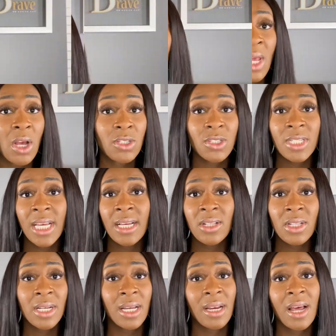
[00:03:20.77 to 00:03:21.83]
They also take a
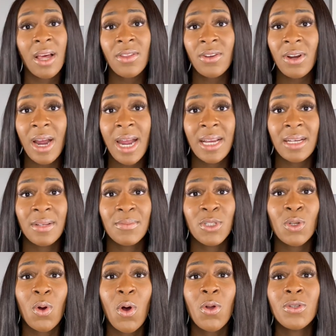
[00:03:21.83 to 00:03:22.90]
look at other items.
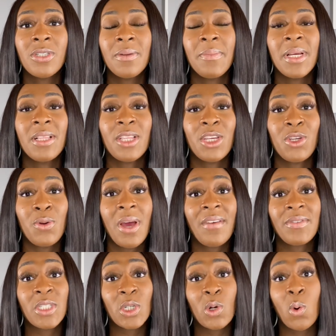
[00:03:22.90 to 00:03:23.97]
So ultimately you
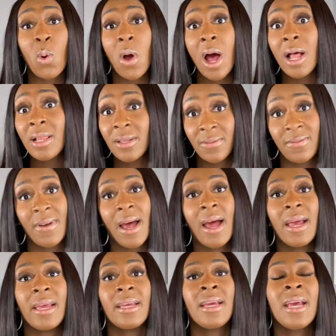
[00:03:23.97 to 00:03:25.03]
have to
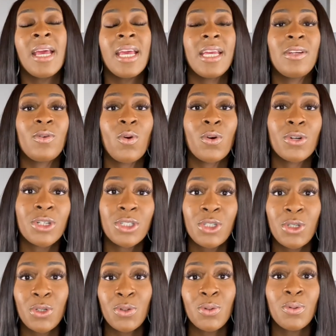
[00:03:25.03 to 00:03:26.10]
qualify in order
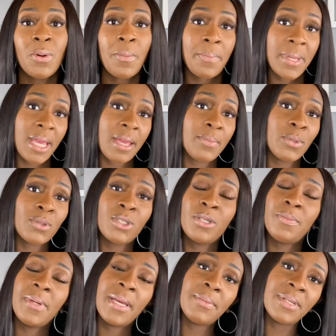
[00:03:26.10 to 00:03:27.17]
to be able
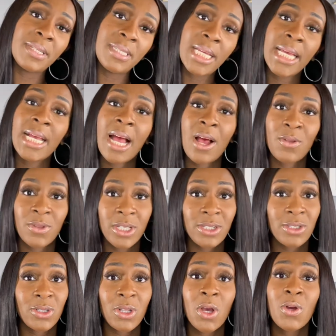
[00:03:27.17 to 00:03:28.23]
to take out
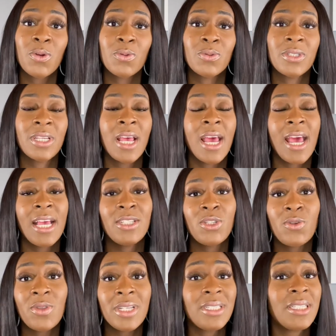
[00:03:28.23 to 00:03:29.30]
these loans. And so
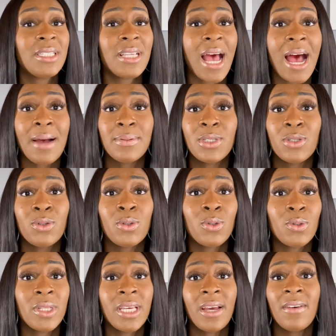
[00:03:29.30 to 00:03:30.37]
this is
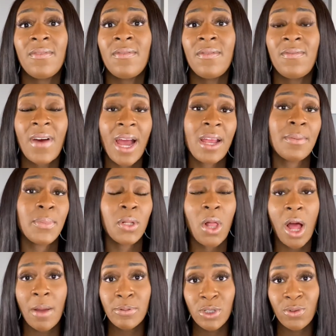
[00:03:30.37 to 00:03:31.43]
absolutely a viable
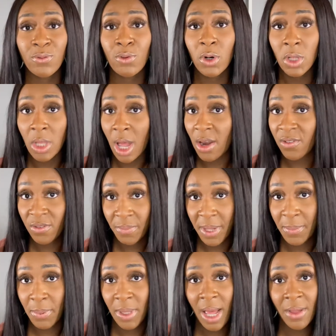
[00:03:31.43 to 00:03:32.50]
option for a lot of
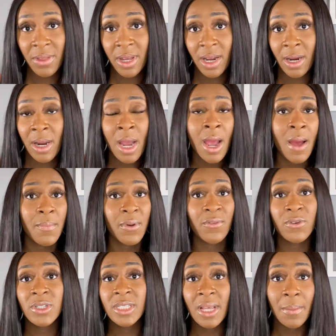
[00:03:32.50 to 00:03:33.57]
people out there. But
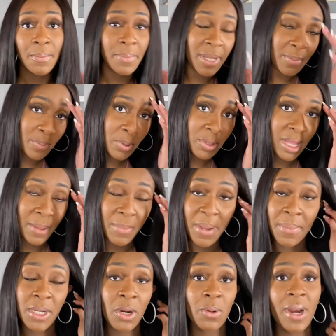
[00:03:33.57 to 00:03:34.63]
for some people that
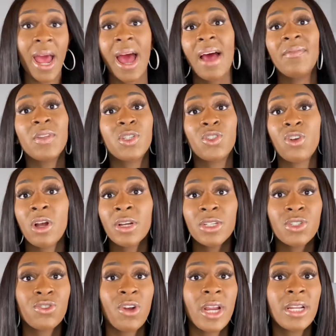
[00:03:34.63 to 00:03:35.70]
maybe don't have the
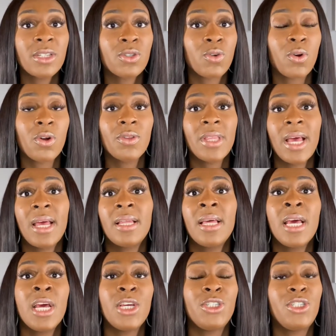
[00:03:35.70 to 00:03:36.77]
strongest credit score, that
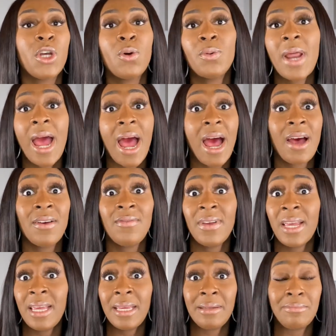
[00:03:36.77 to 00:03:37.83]
don't have
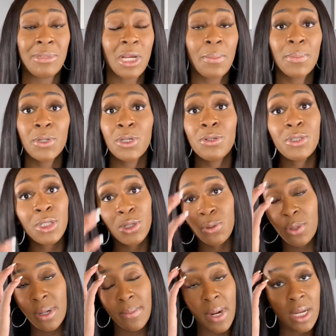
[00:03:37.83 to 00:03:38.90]
a W-2,
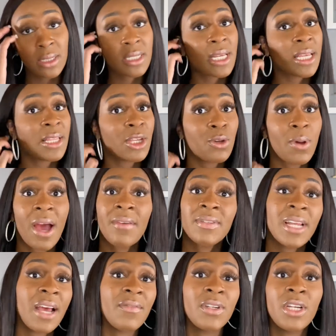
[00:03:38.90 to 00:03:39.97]
and I'm not saying that you have to
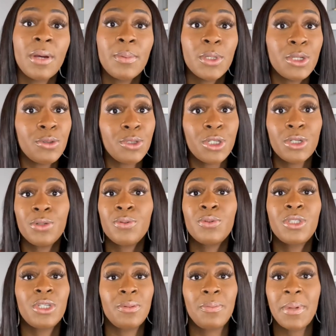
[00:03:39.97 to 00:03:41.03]
have a W-2
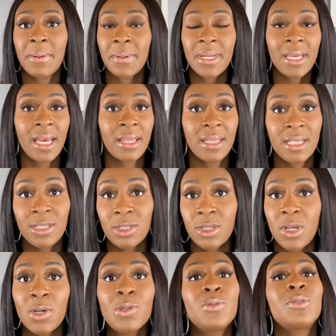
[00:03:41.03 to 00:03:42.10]
to be able to get these
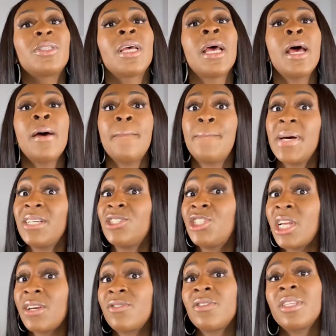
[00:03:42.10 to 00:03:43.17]
loans, but
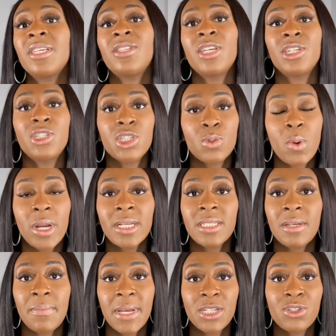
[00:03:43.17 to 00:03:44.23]
generally they're just wanting
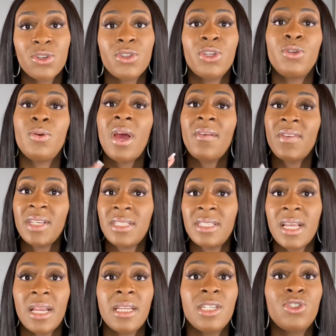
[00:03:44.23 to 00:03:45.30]
to make sure that you have a
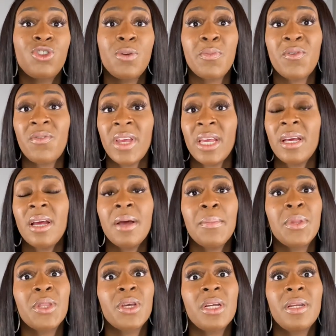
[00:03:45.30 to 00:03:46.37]
steady stream of income,
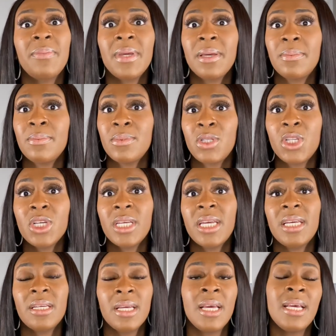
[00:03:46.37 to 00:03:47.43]
and they're going to be
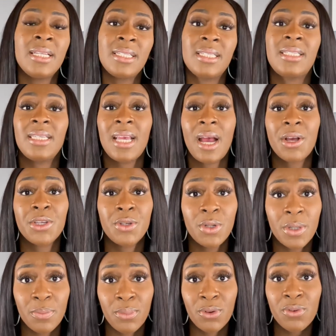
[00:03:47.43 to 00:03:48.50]
looking to see how you
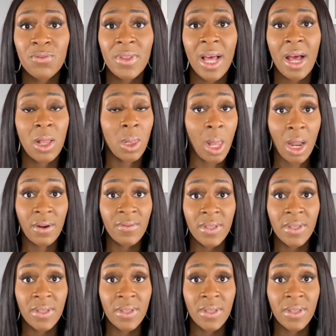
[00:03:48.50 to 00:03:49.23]
can prove that a lot of